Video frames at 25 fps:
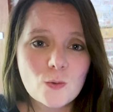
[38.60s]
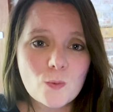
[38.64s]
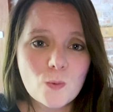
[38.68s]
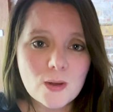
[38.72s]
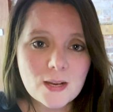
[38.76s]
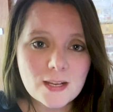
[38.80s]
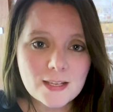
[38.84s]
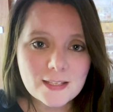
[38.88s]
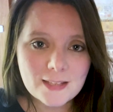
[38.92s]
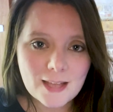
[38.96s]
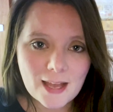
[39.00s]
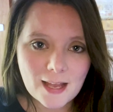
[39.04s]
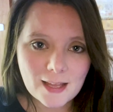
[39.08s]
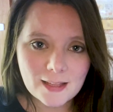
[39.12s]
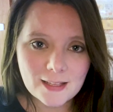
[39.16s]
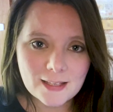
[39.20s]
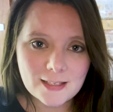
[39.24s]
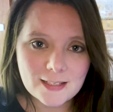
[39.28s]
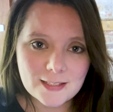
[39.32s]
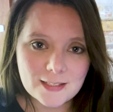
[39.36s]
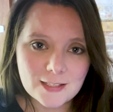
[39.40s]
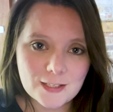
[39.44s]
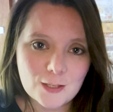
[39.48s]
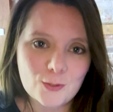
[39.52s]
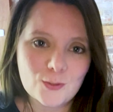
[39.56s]
what exactly
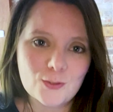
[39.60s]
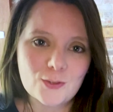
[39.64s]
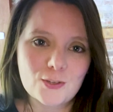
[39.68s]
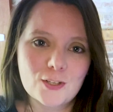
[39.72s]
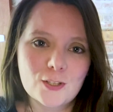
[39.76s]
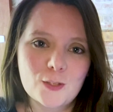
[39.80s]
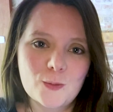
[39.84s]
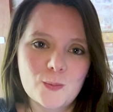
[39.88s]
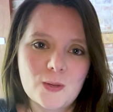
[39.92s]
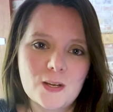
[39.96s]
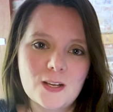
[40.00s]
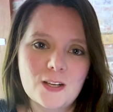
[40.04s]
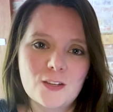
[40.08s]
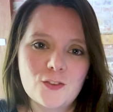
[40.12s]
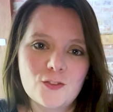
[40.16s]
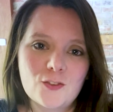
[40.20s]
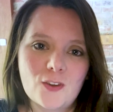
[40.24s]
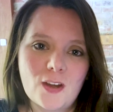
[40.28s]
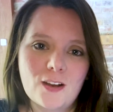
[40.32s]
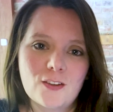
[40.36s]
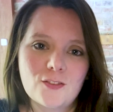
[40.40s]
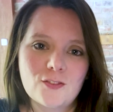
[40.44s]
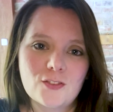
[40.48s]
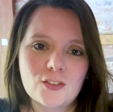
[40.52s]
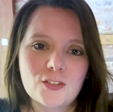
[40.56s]
does a user experience
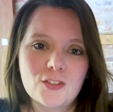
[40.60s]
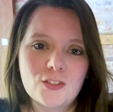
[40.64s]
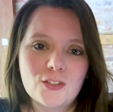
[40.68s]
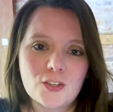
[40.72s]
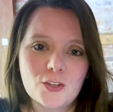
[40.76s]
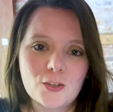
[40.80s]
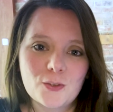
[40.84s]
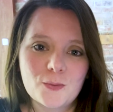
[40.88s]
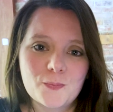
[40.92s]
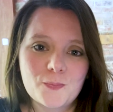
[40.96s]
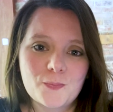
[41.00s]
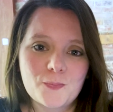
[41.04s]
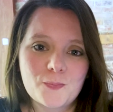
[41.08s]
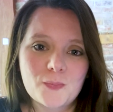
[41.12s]
strategist do?